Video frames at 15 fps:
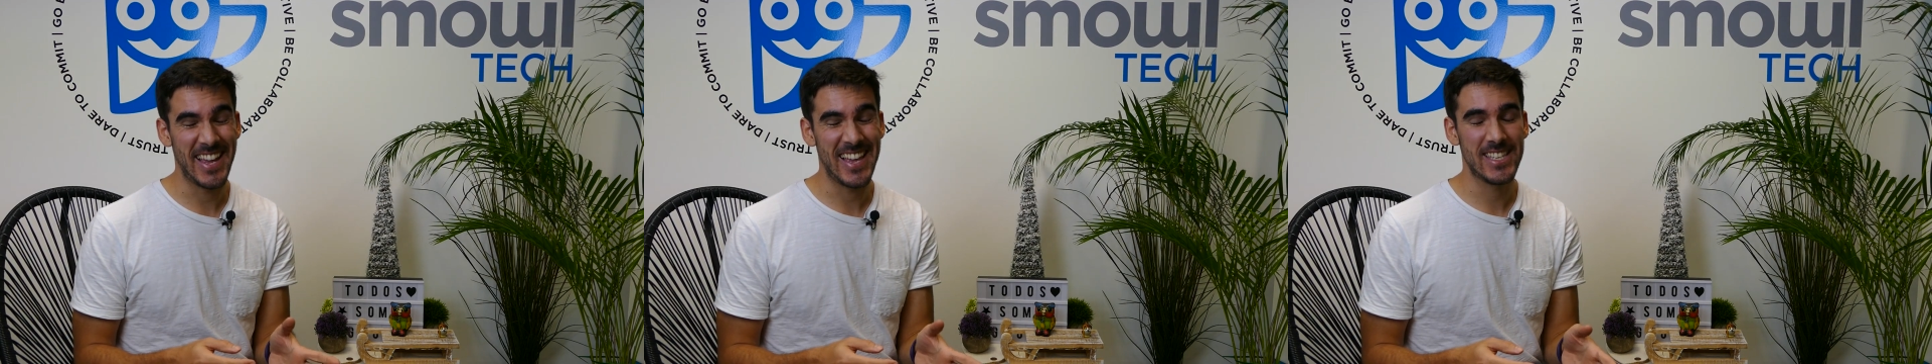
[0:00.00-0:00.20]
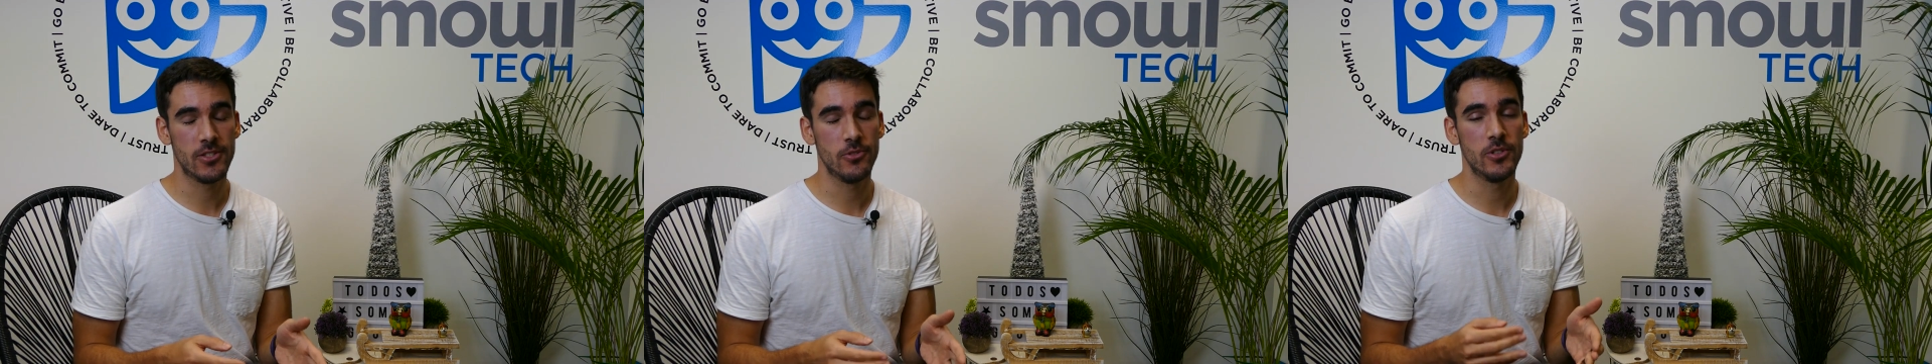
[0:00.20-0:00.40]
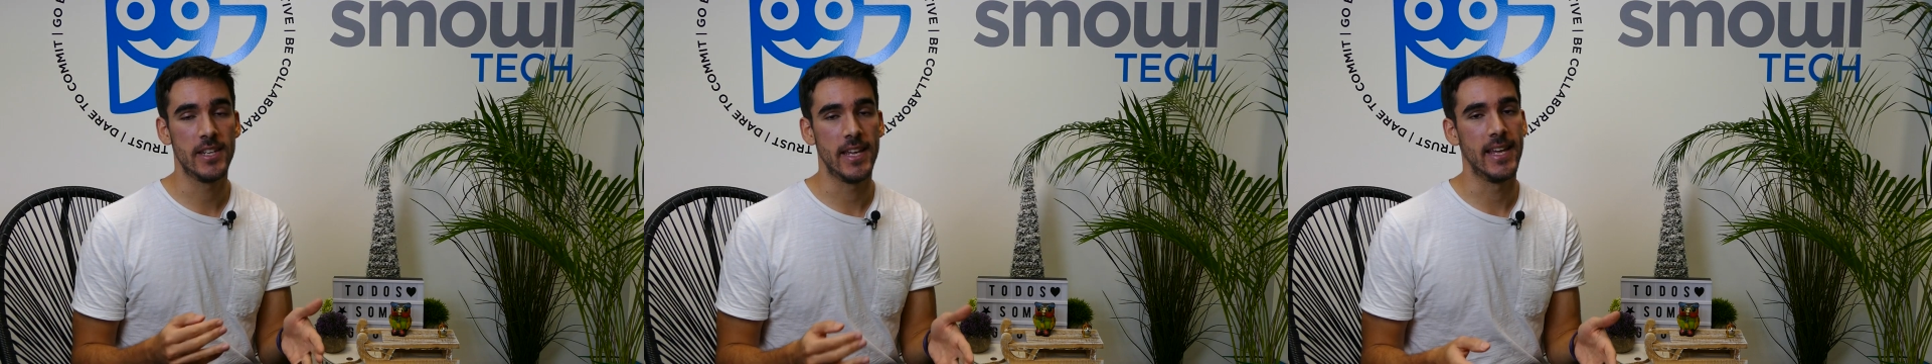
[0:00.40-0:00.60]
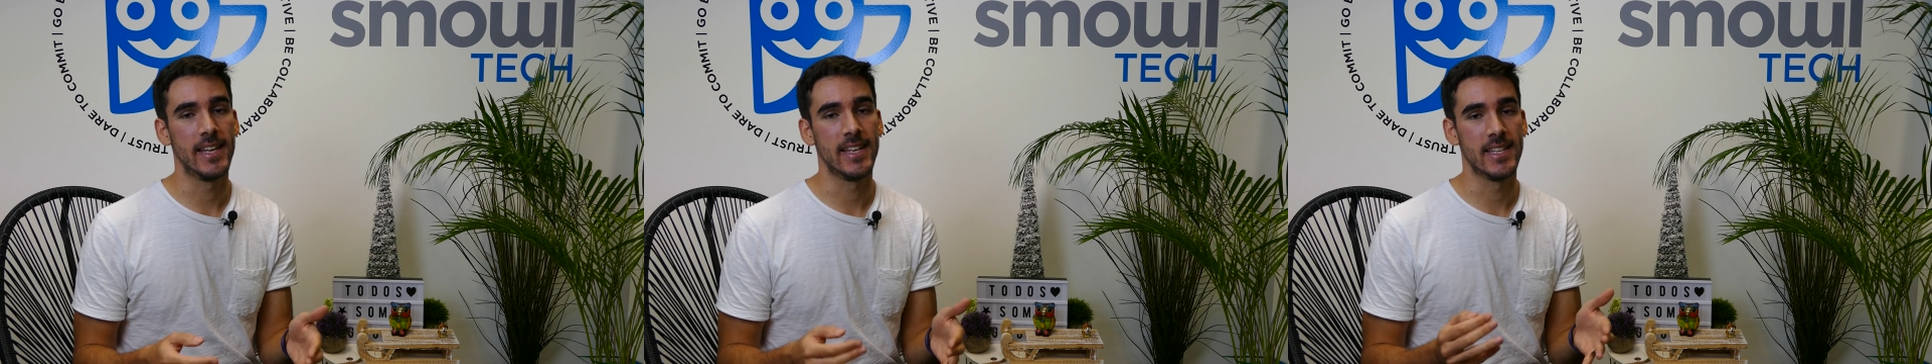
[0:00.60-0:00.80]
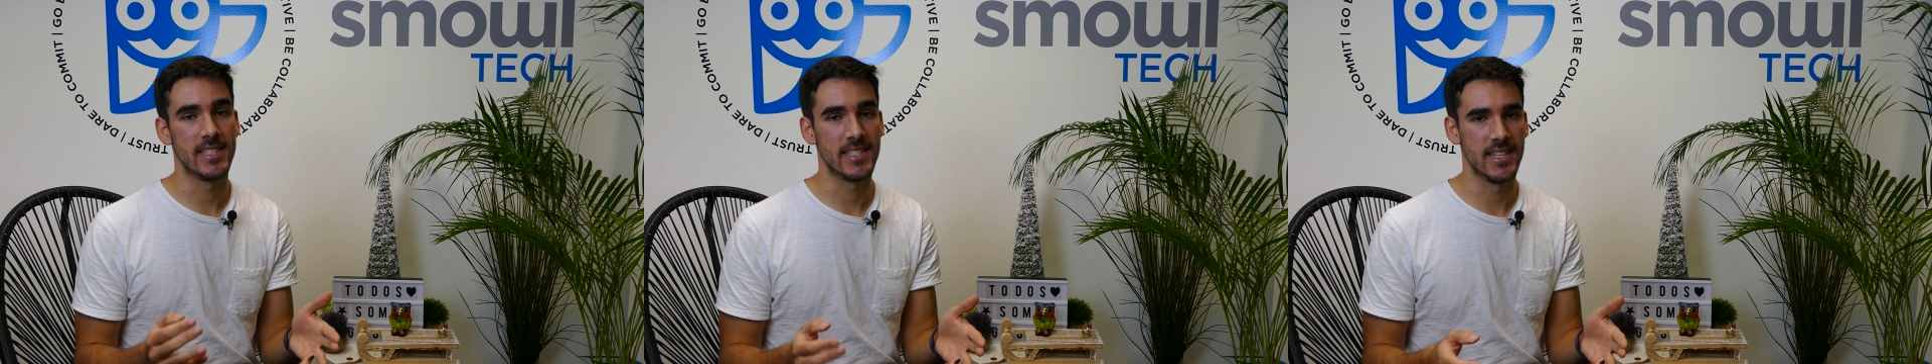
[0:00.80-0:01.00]
just to
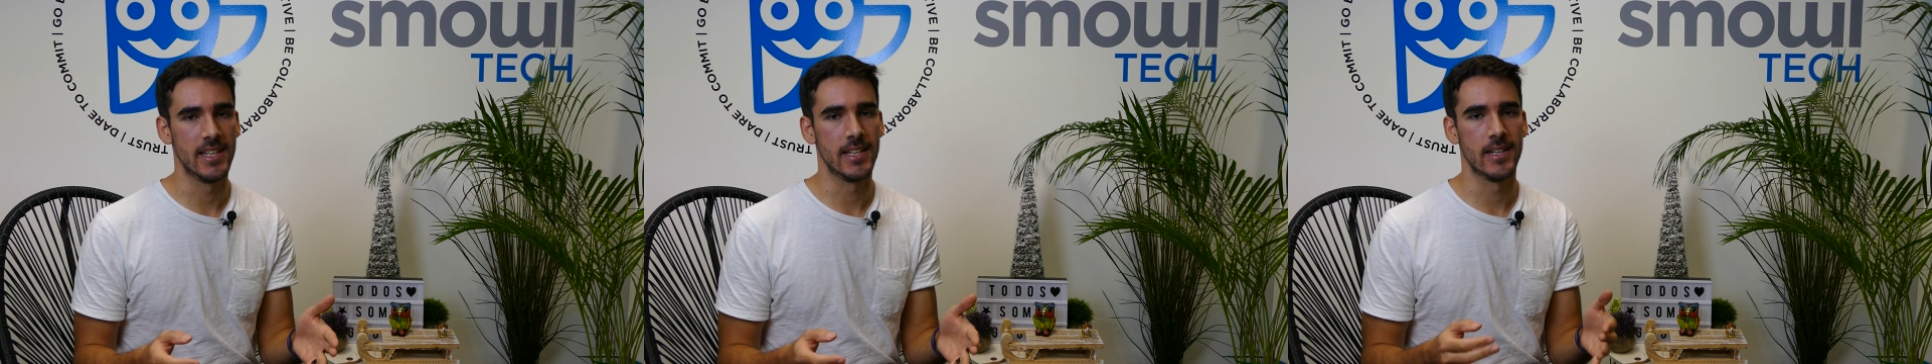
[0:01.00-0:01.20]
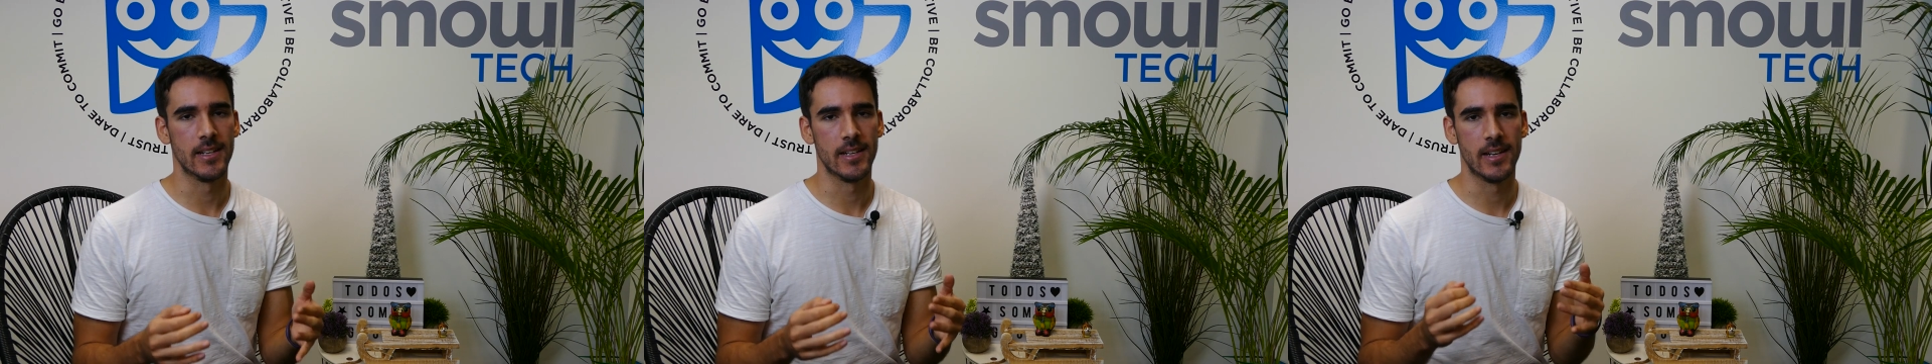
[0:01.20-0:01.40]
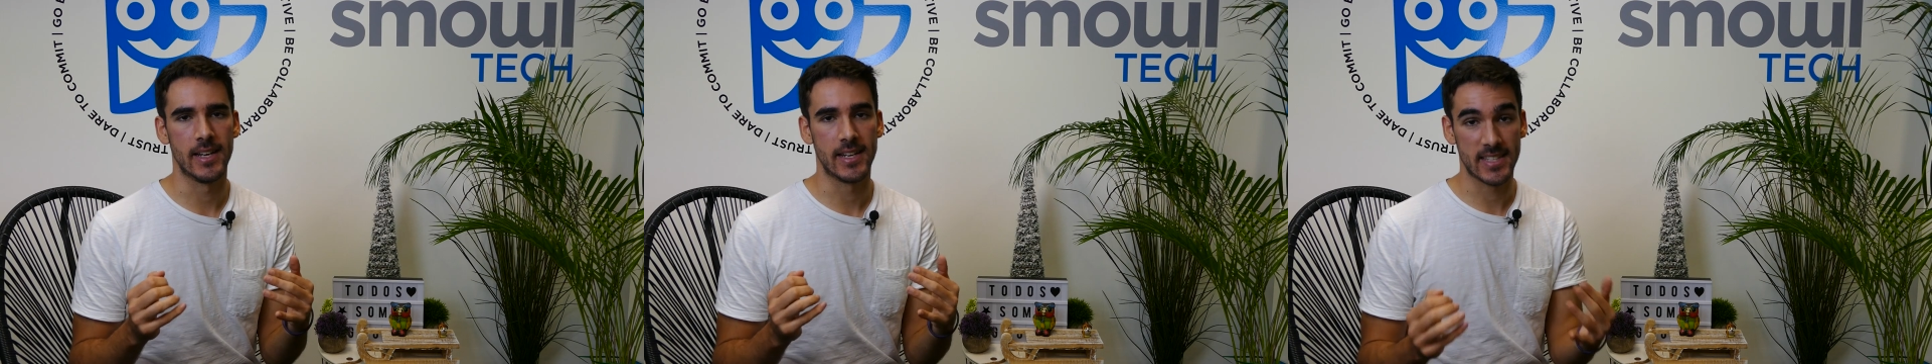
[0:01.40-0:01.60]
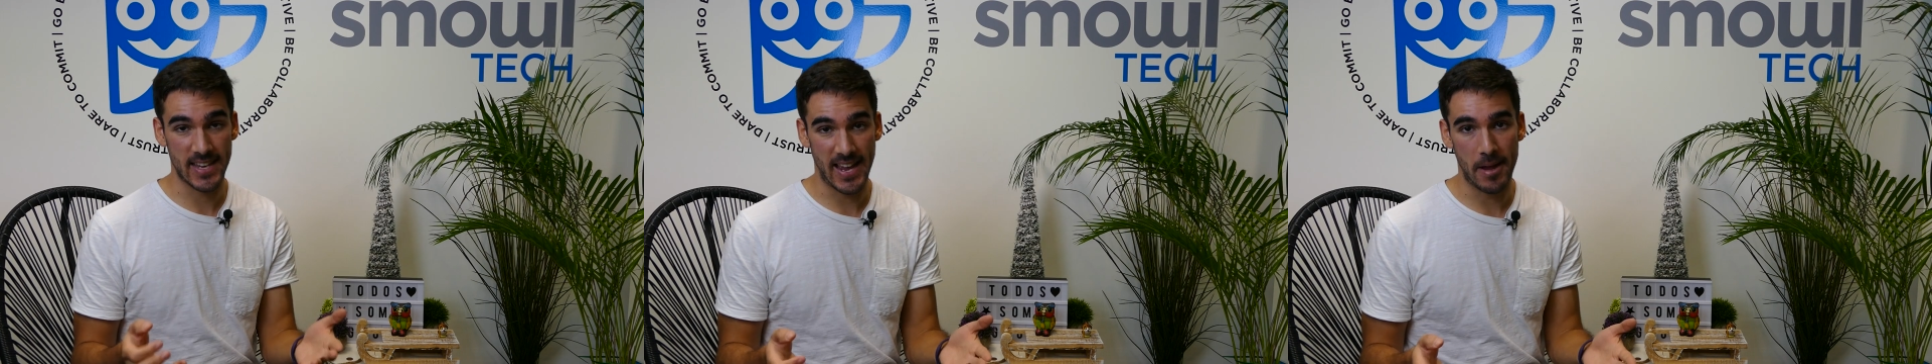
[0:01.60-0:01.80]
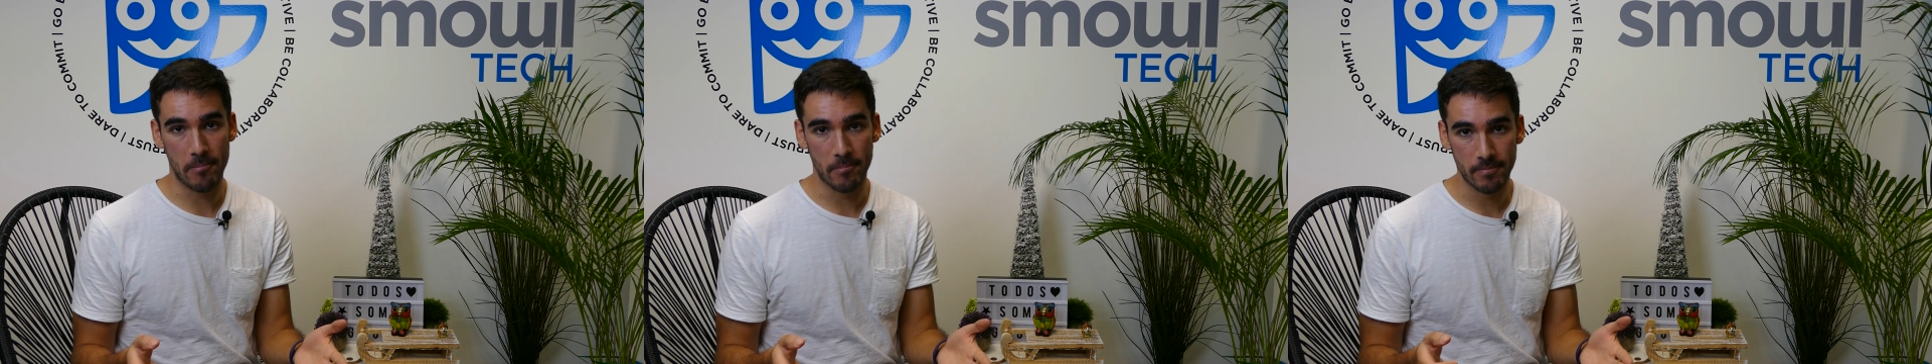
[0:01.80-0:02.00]
take a single
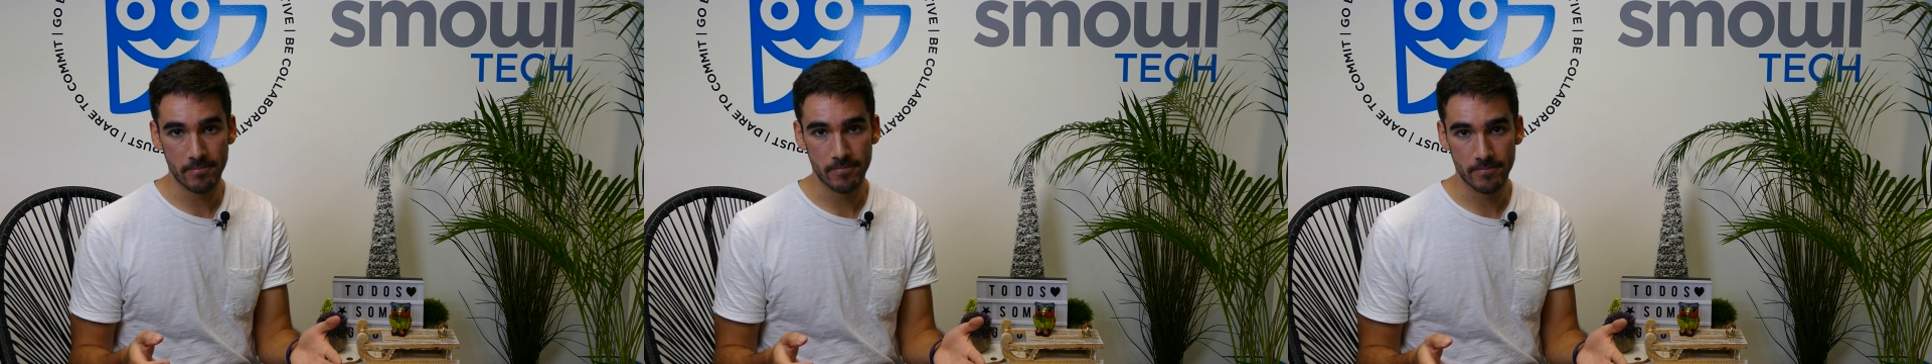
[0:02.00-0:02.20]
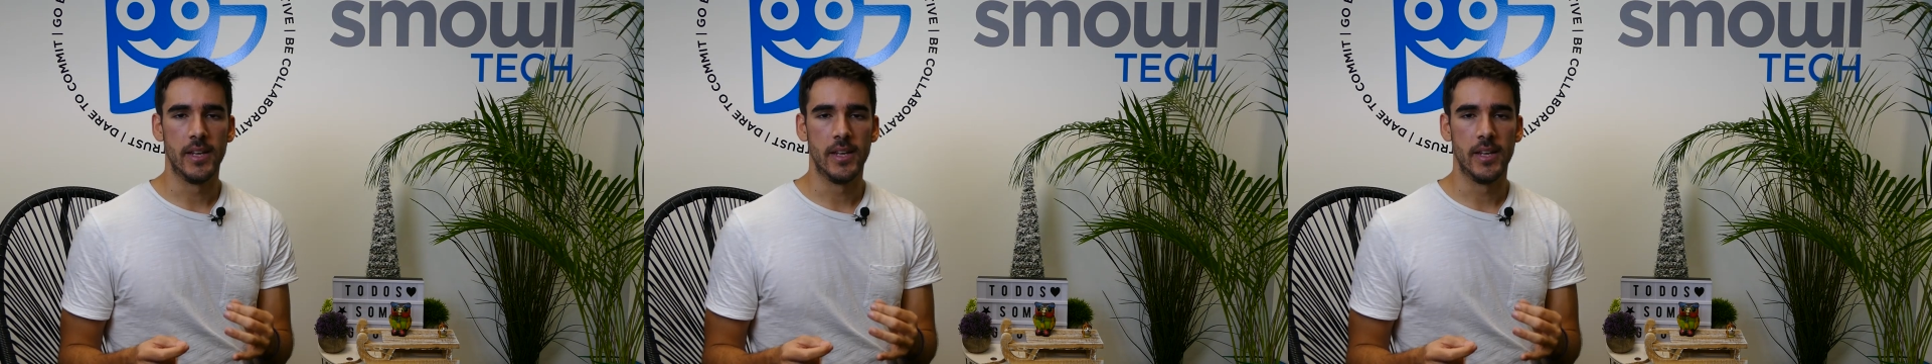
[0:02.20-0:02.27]
exam.